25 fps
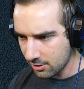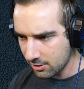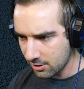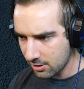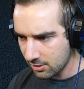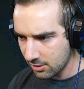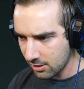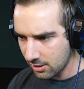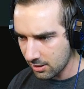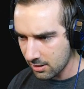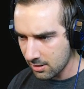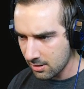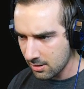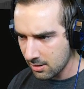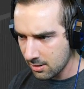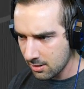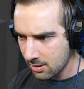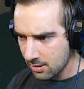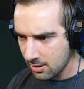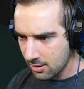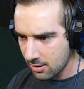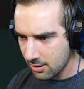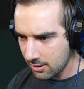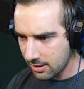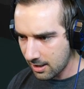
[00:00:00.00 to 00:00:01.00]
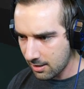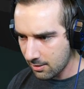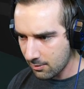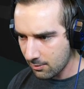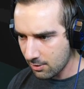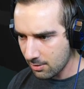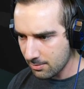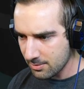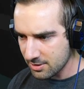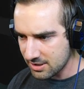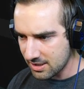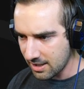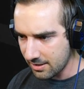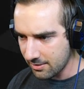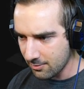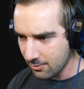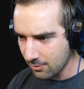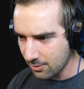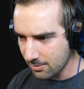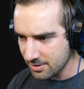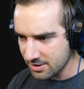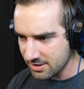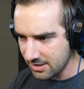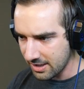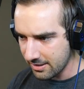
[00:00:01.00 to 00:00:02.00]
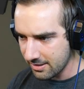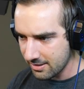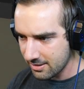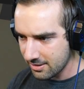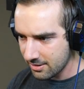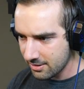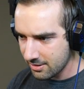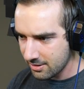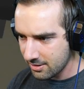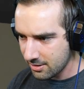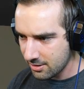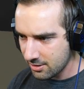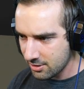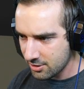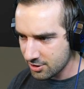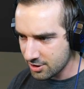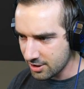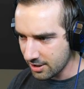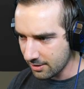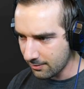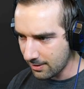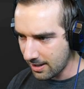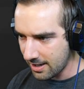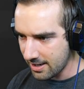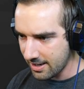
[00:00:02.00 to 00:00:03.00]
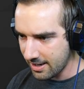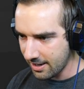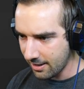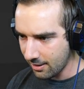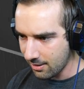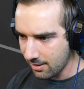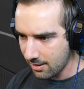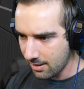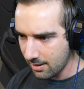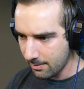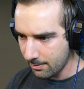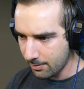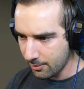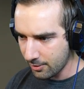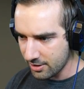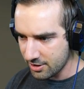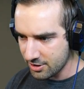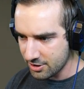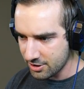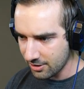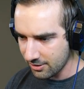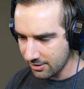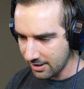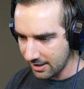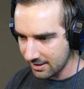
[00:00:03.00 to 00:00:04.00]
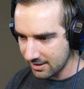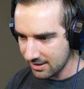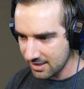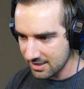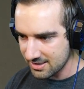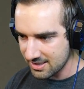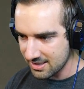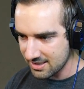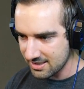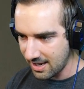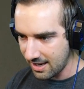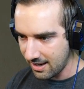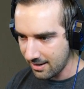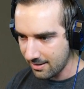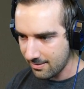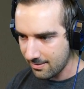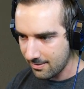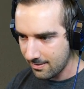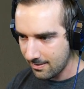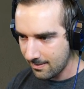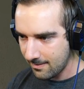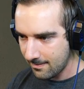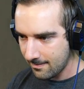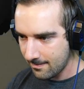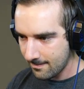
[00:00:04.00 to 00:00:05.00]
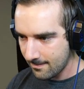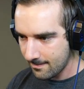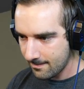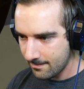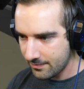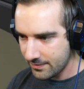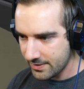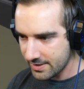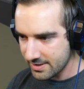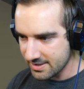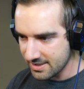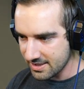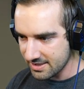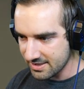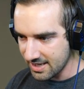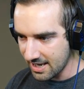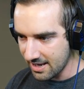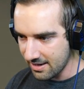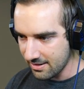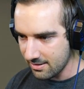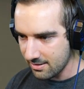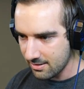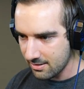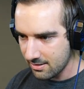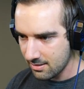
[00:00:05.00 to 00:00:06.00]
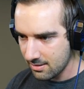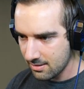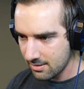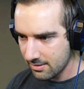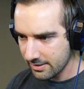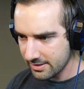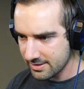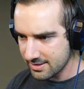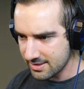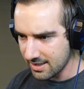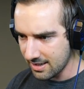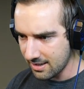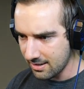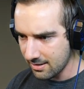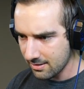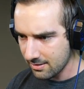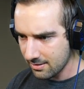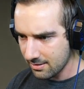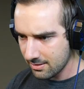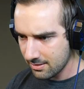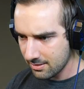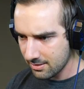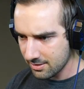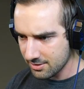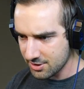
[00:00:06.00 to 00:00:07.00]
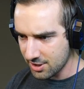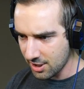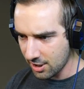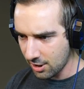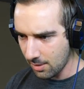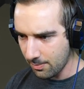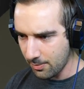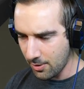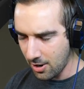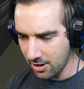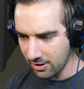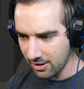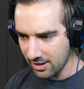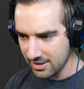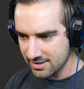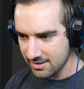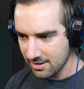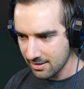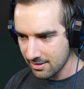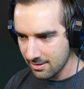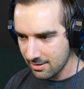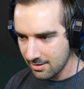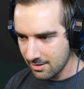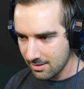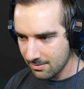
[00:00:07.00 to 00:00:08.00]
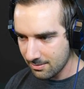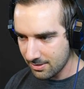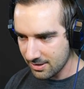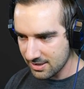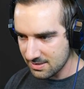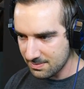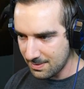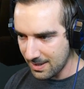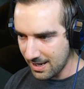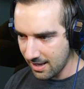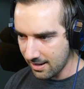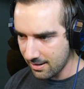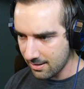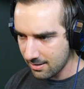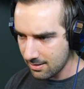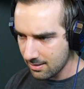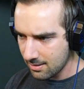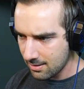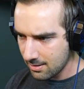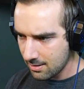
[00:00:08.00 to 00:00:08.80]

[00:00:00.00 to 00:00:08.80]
Good, good, good. Okay, we're almost done. We're almost done. Shit right here. I'm pretty sure, like, this is it. Is this it? Let's see. Let's check our progress. Please be it.